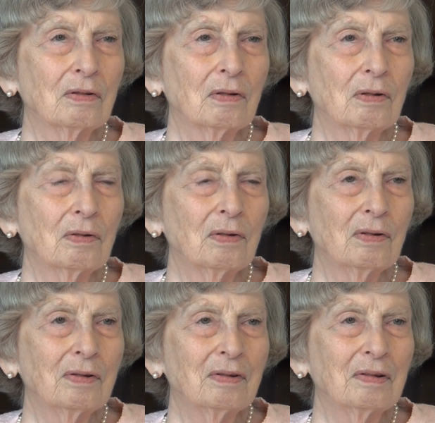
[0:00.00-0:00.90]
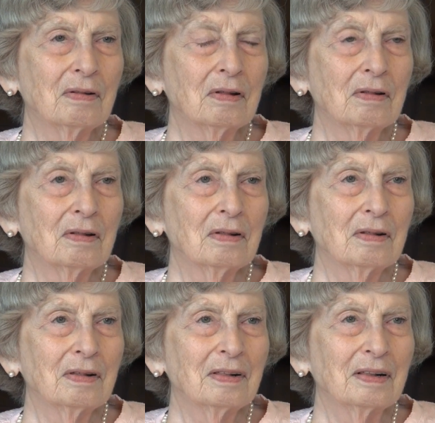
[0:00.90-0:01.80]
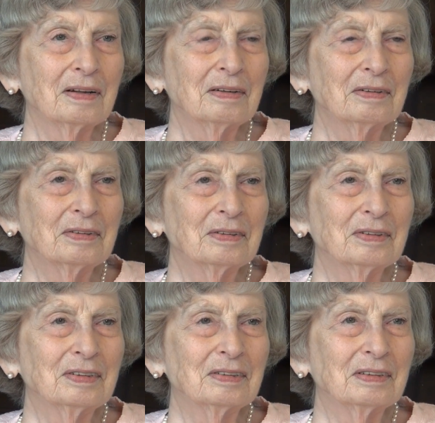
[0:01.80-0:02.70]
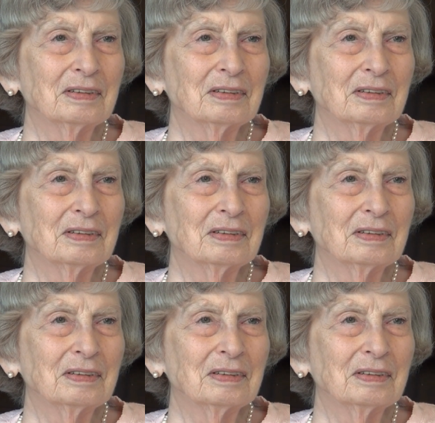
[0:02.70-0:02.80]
we've talked about your role in the association